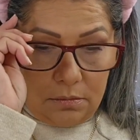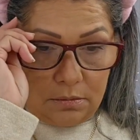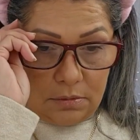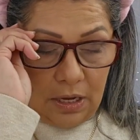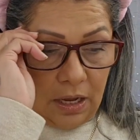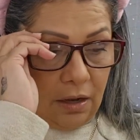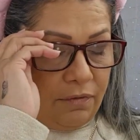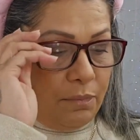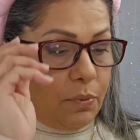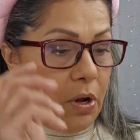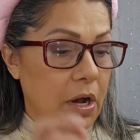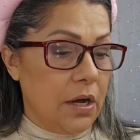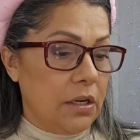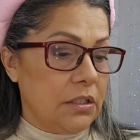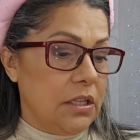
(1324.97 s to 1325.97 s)
e.l.f.
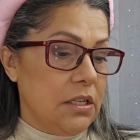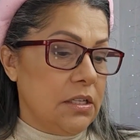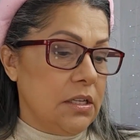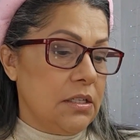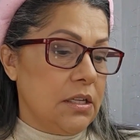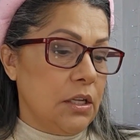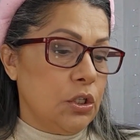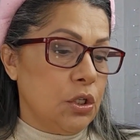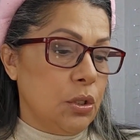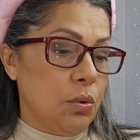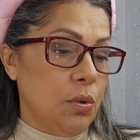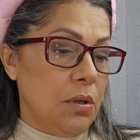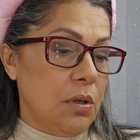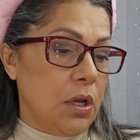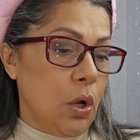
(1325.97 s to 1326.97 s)
product. This is a
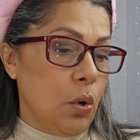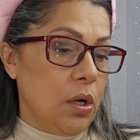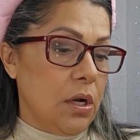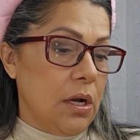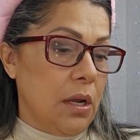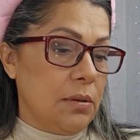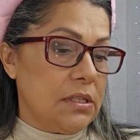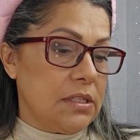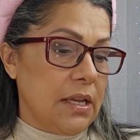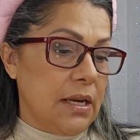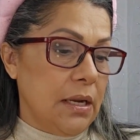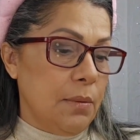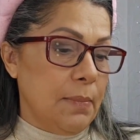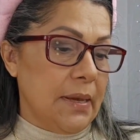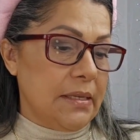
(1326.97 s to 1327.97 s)
Dewy Coconut
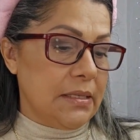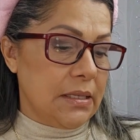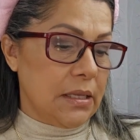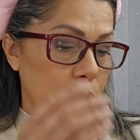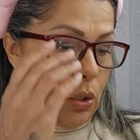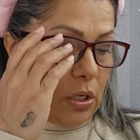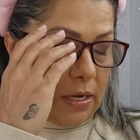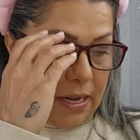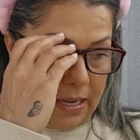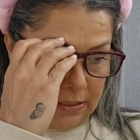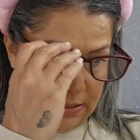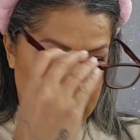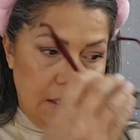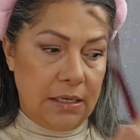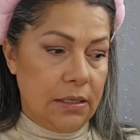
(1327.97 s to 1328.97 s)
Setting Mist, long
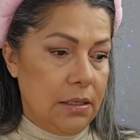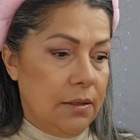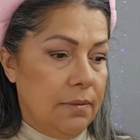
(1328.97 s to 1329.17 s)
lasting.